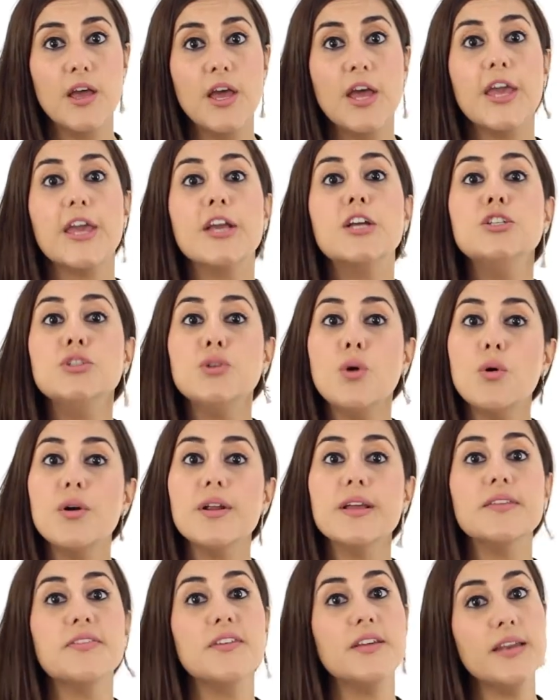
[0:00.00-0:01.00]

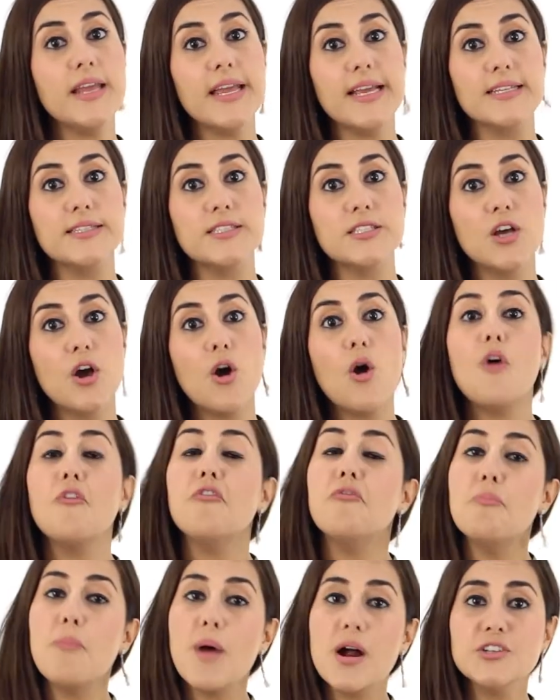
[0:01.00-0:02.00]
ignoring the needs
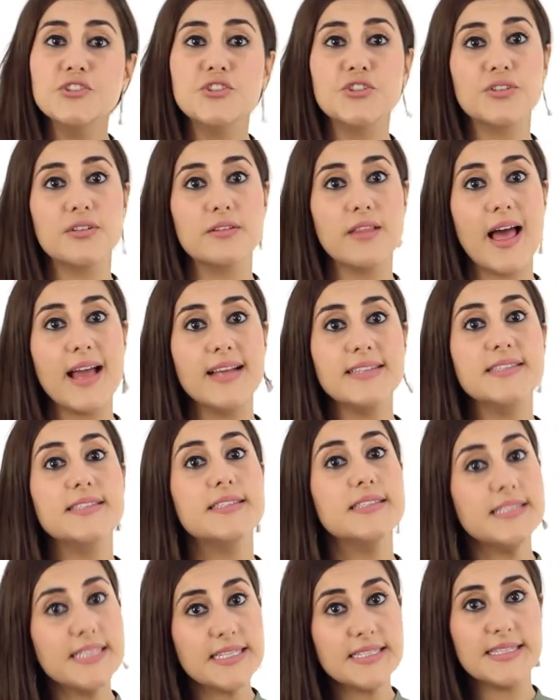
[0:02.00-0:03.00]
of marginalized
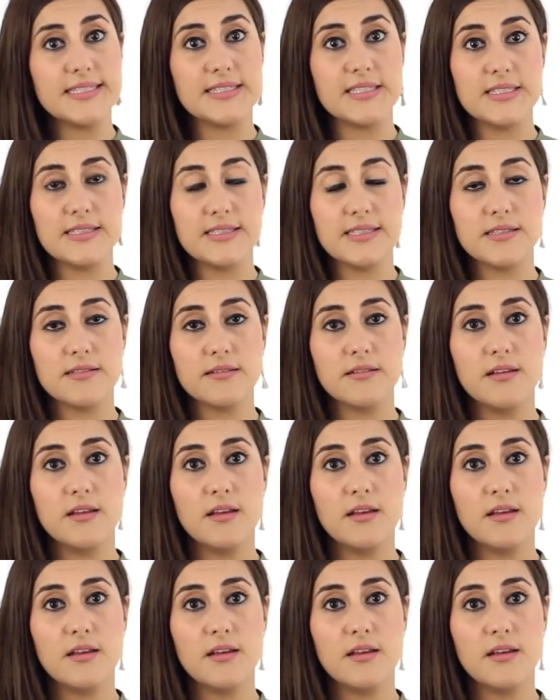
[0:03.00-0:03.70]
citizens.